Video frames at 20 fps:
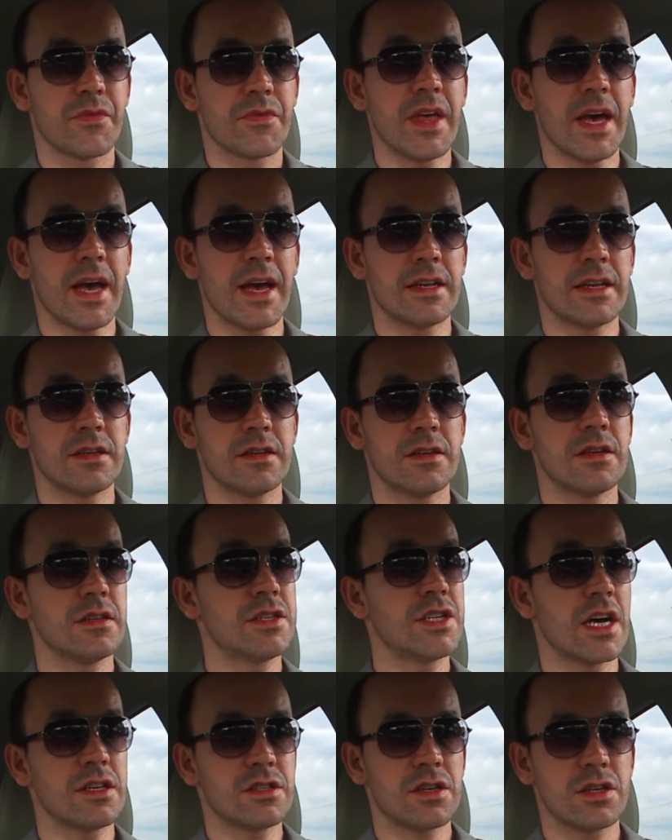then
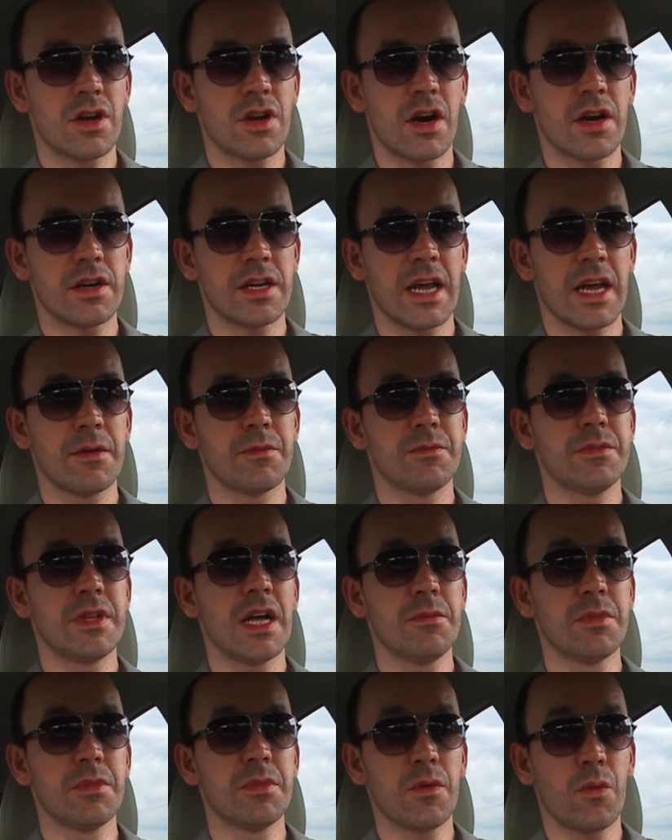chances are
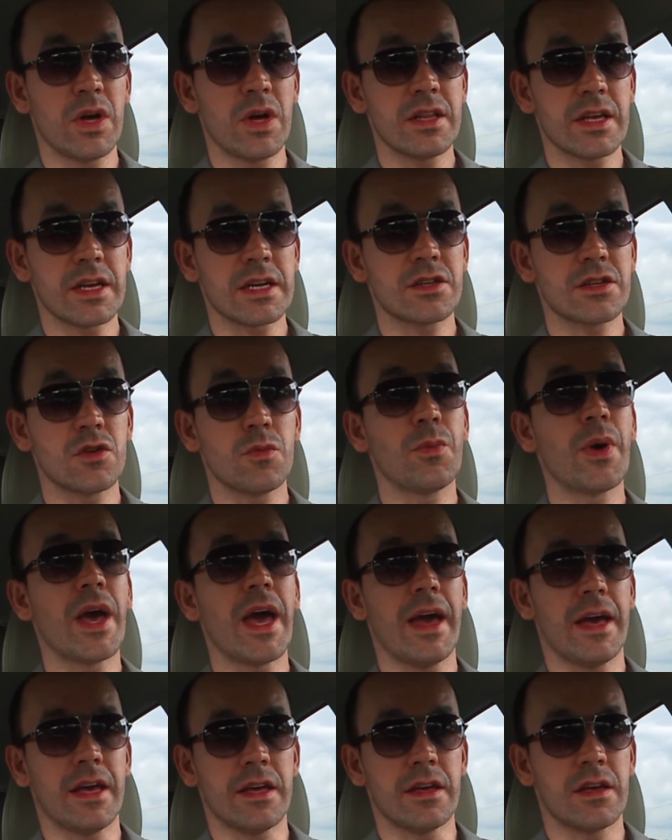they'll be willing to
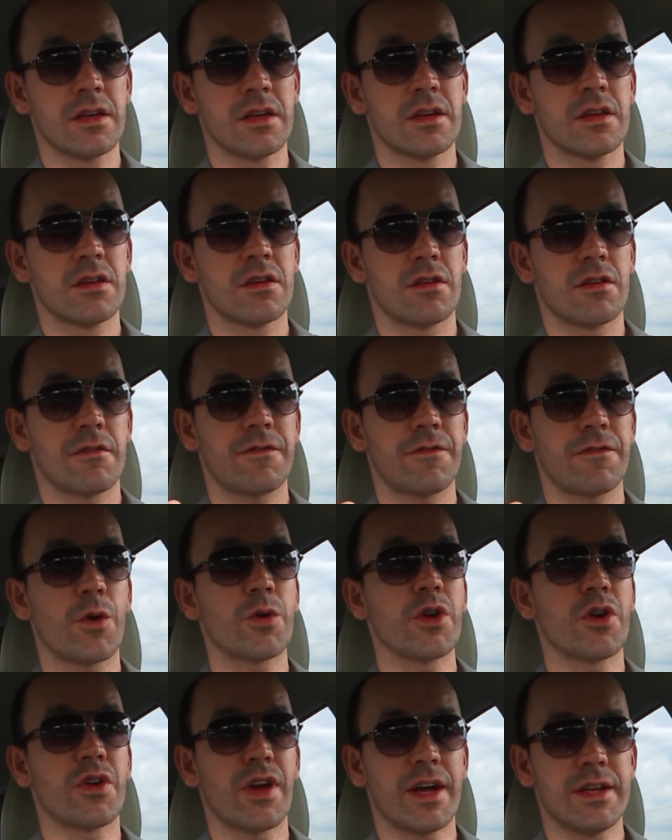pay
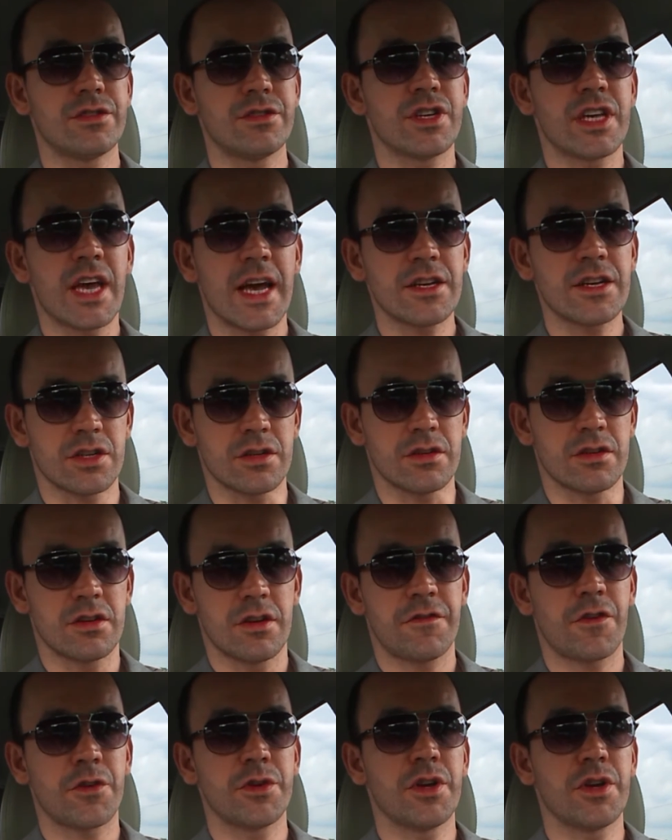for your education,
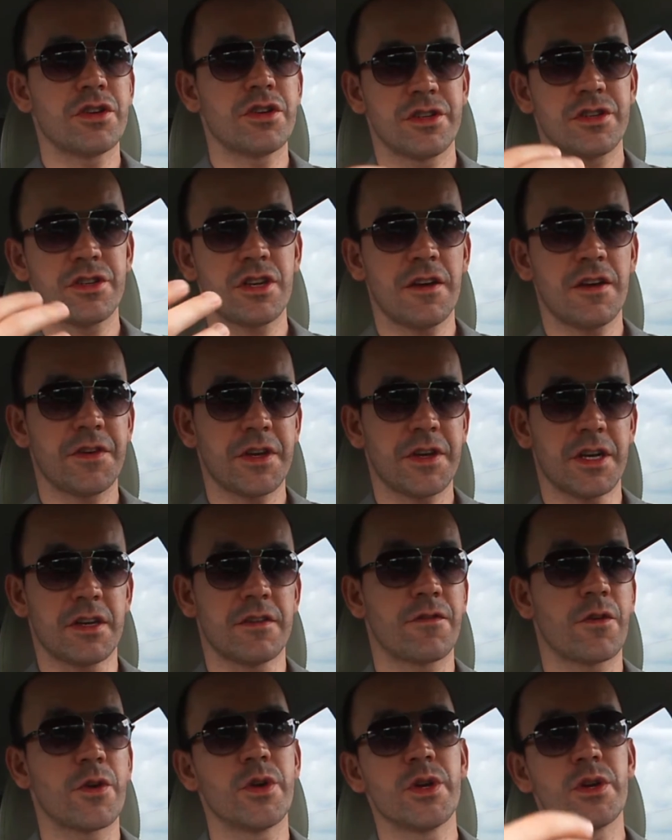for your certificate,
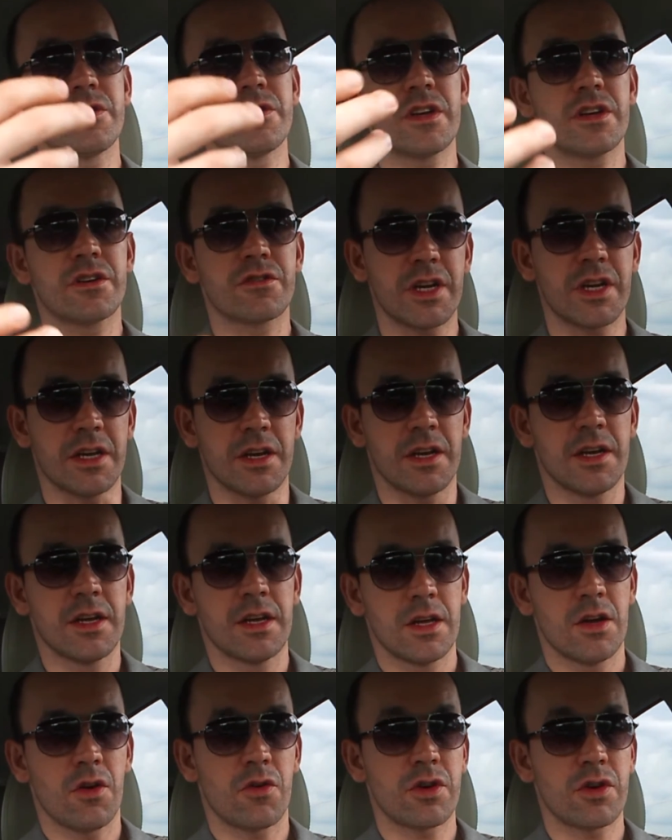for your degree,
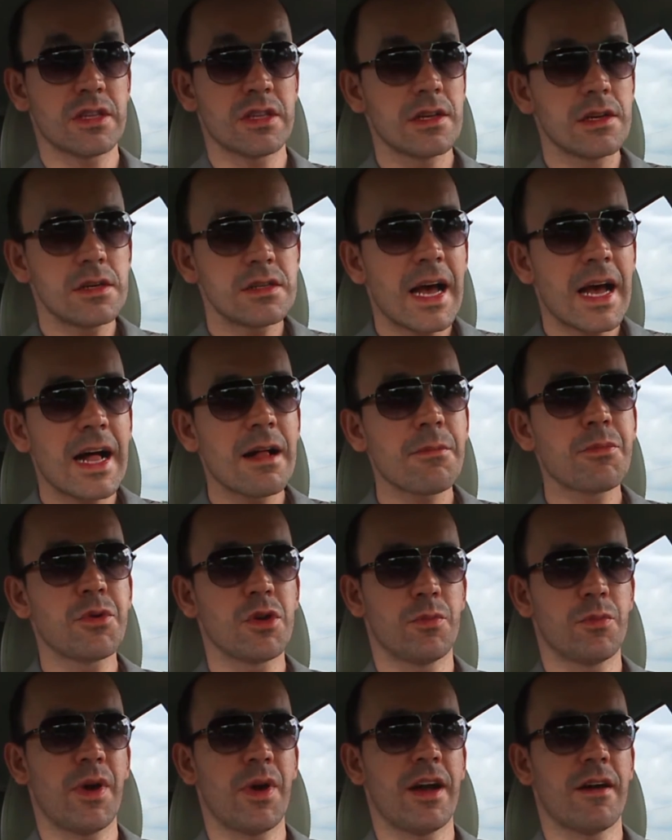or at least help
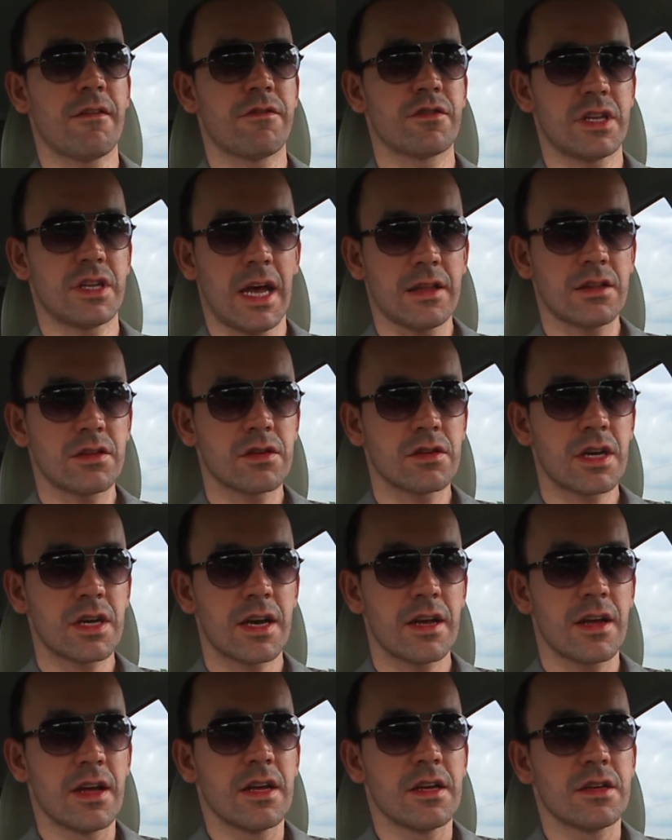you pay for that,
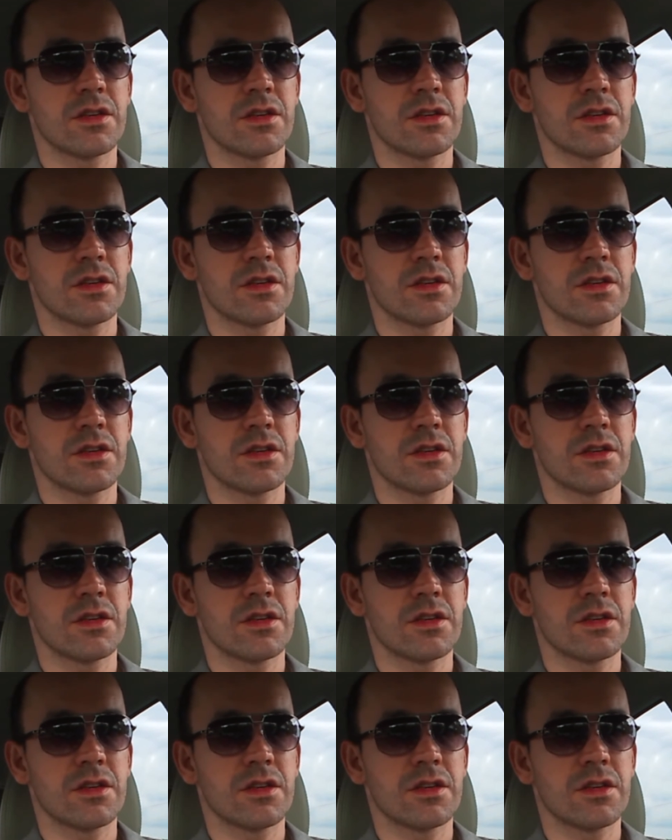okay?